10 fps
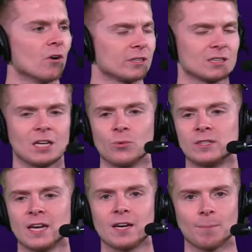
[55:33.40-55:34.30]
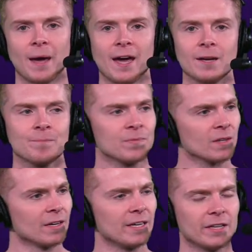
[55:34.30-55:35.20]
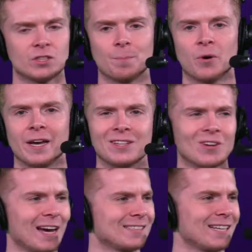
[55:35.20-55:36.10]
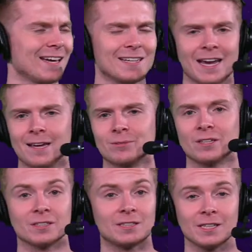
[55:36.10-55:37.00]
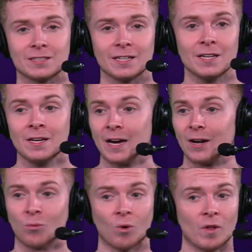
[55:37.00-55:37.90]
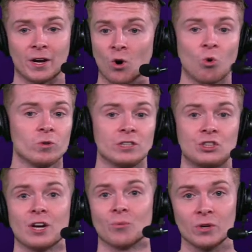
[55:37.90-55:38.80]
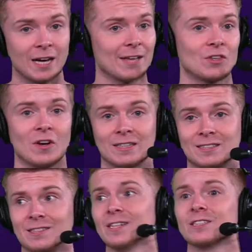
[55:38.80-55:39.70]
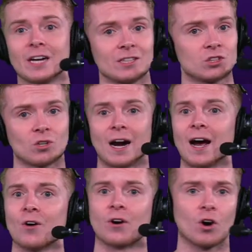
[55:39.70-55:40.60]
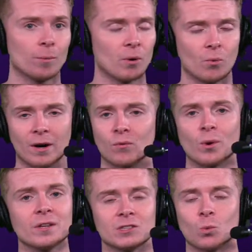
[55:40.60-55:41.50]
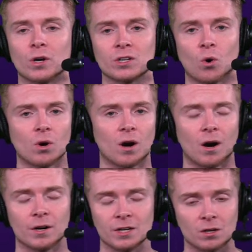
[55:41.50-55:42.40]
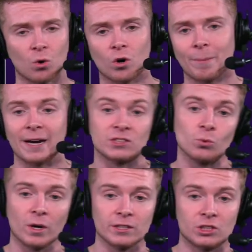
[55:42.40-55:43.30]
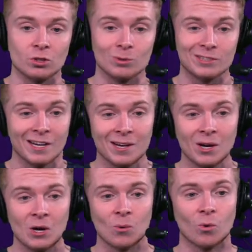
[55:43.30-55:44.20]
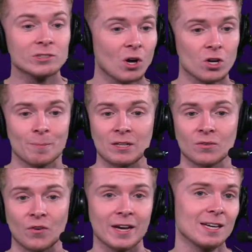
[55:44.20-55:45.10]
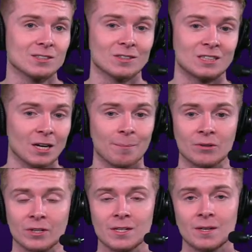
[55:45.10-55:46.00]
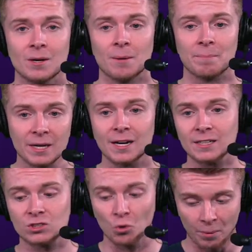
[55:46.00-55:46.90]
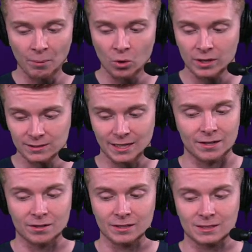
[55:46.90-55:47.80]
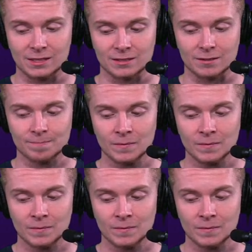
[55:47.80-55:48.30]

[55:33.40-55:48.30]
Let's just say we take Maye, he ends up playing the last 10 games of the season, and we're like, holy shit, we got the next CJ Stroud, Herbert, whatever one of these one or young quarterbacks you want to choose we're talking about the Vikings legitimately being a Super Bowl contender this season.